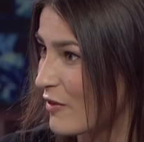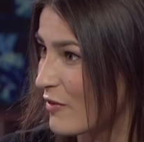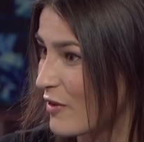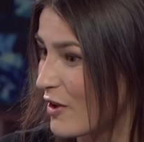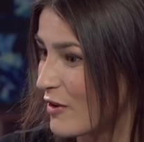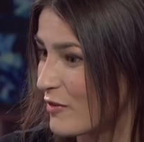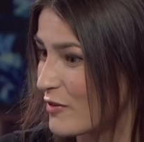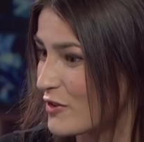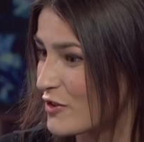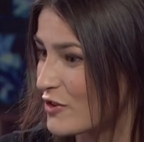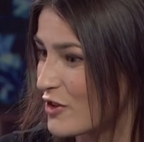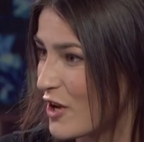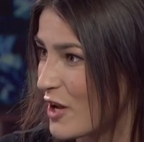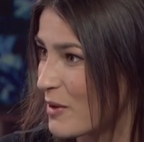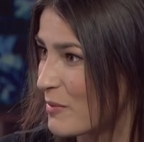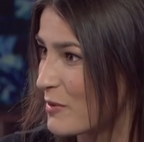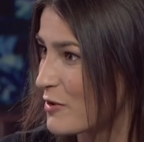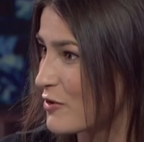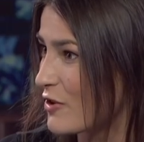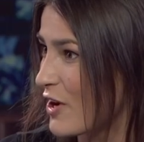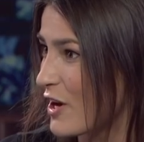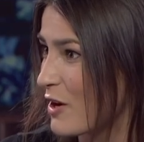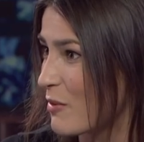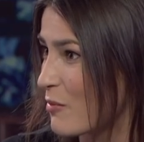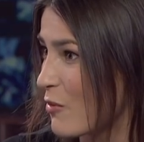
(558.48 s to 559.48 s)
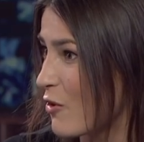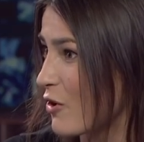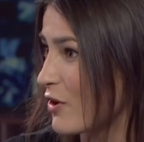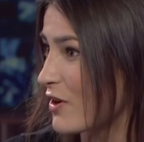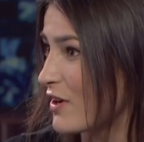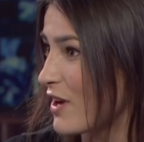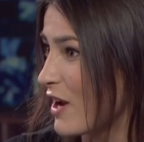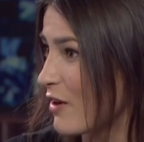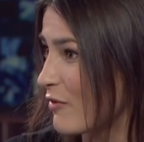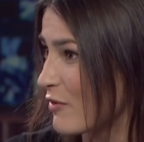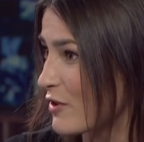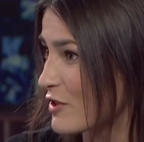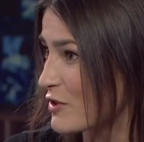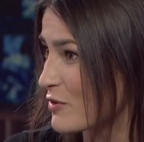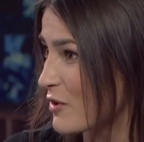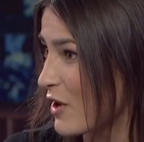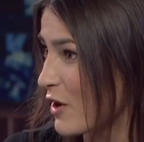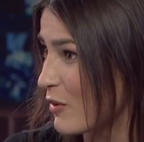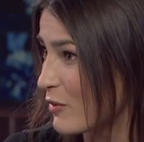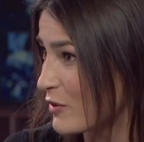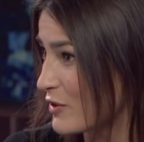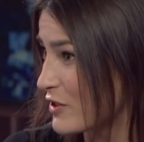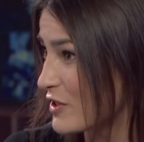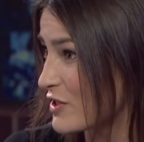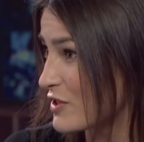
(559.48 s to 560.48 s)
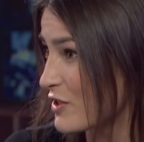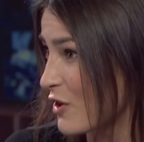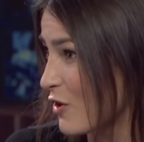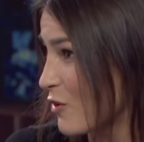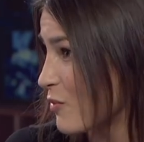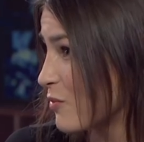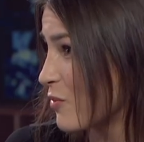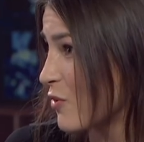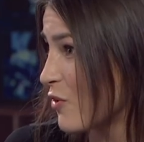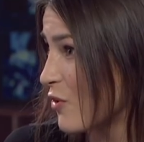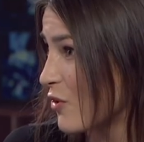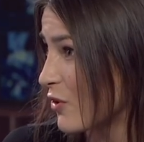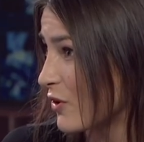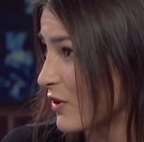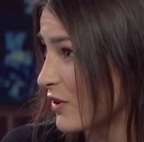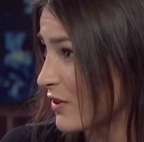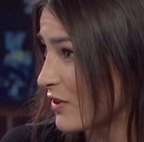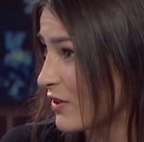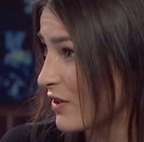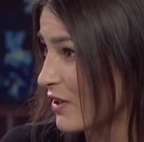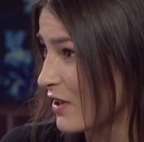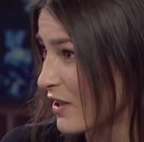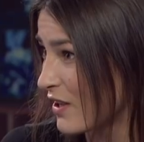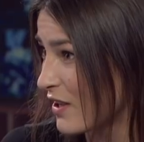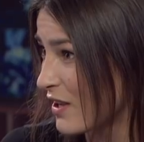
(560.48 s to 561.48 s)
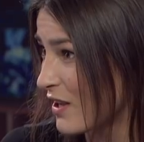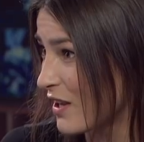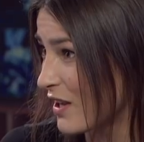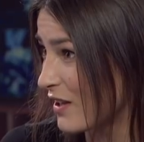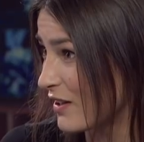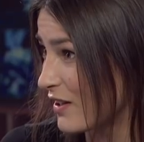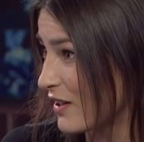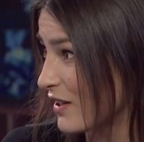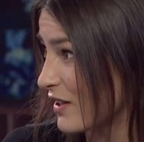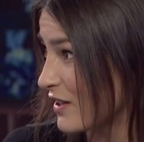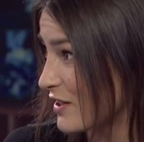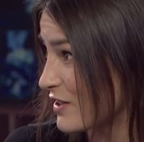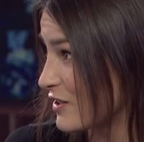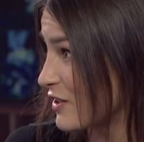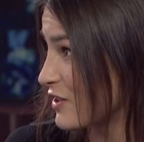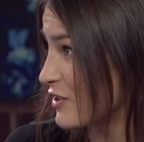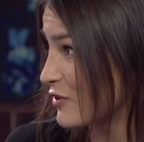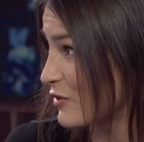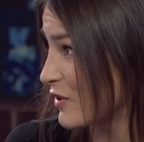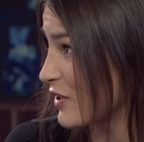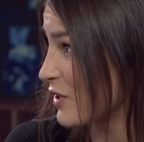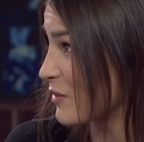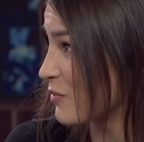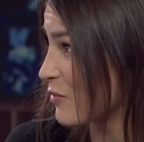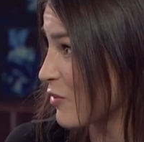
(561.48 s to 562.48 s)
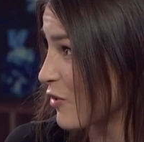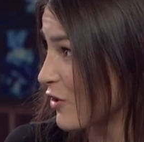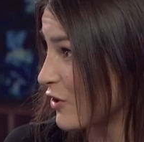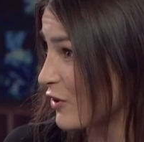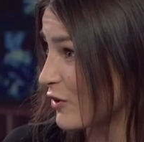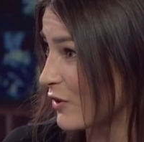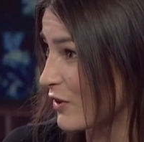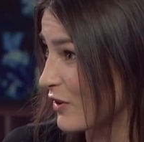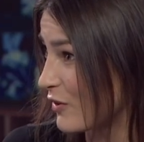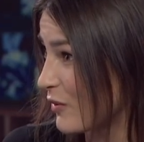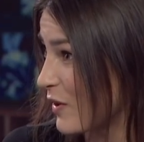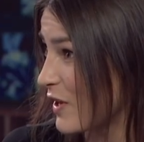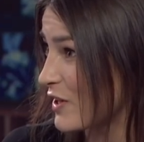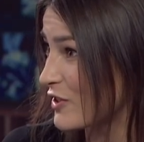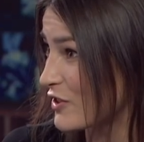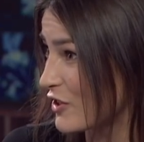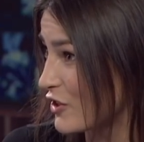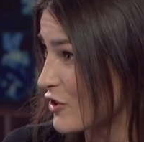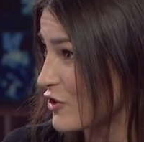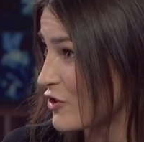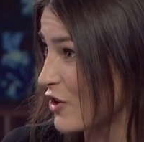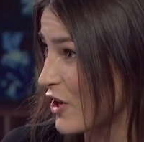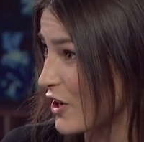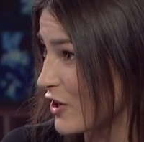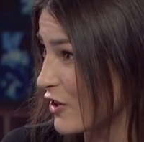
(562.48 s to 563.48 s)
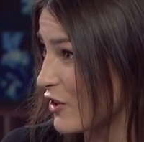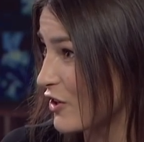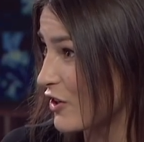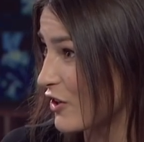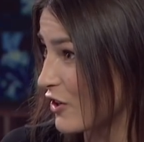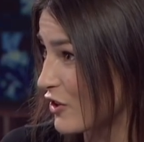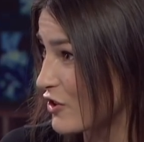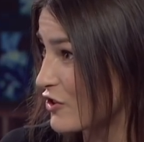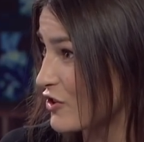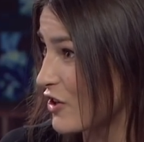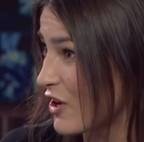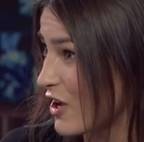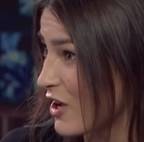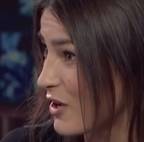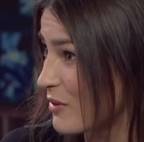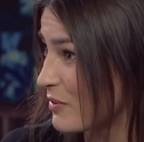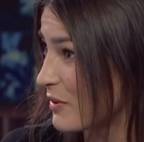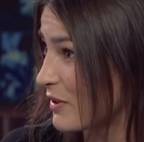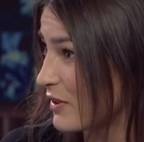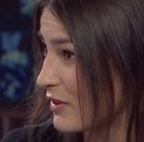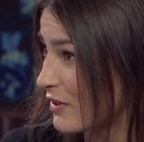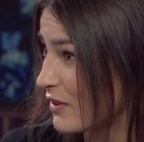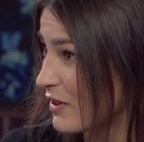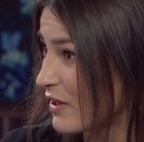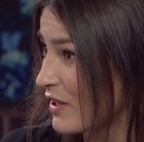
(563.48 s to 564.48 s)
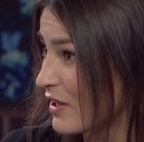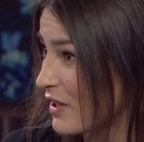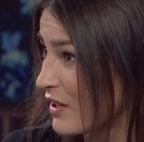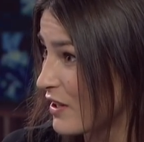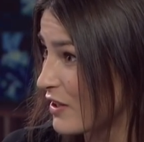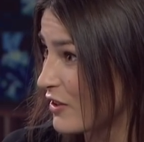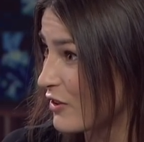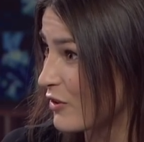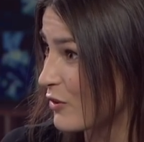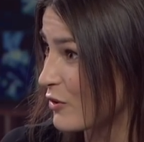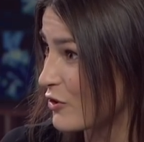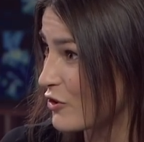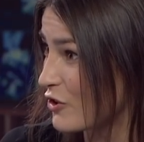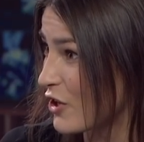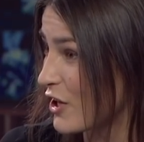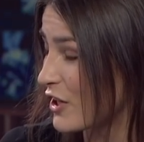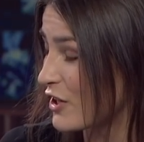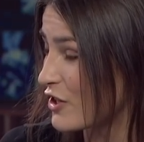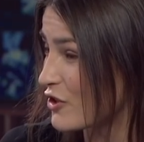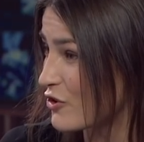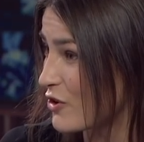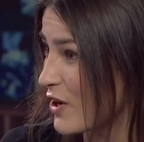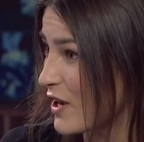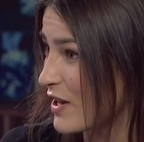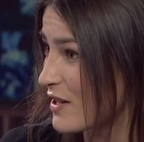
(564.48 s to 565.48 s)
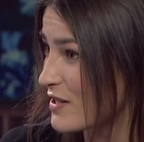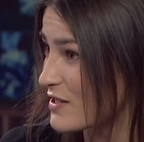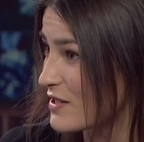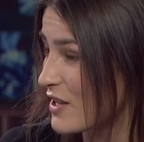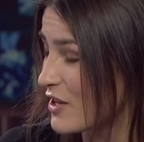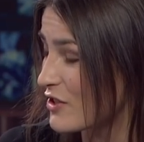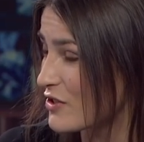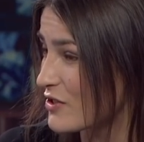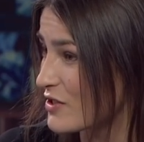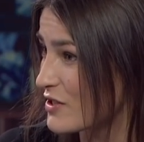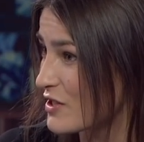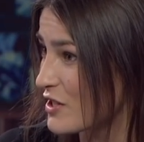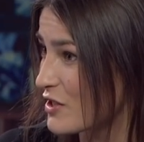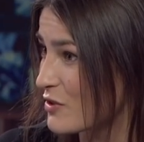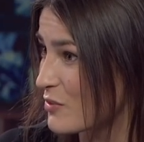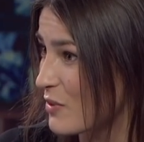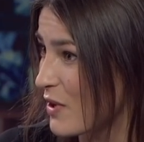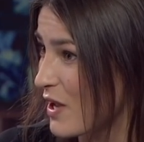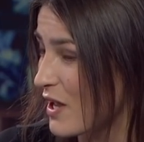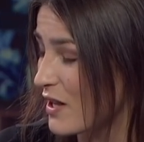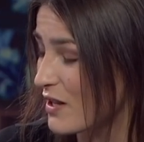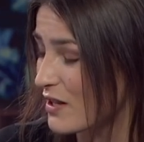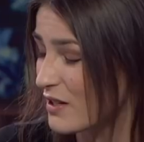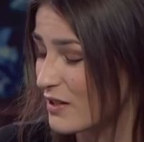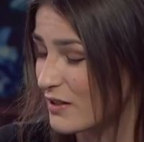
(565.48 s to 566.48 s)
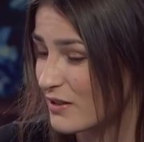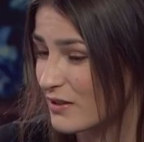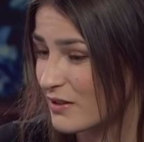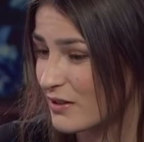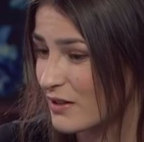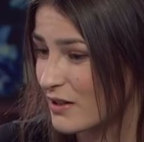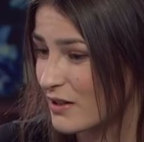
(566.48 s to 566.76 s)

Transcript: I've, I've enjoyed my training more than ever as well, which is so important. I think it's it's really important to, to actually enjoy mm. your, your job and to enjoy the training sessions as well. And